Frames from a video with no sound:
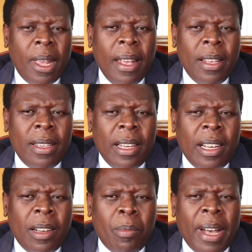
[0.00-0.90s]
And
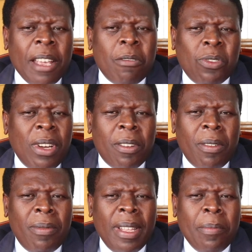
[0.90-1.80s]
uh, Mike was one
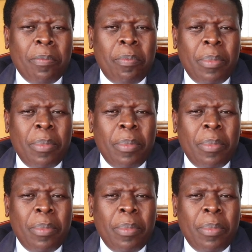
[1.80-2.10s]
of the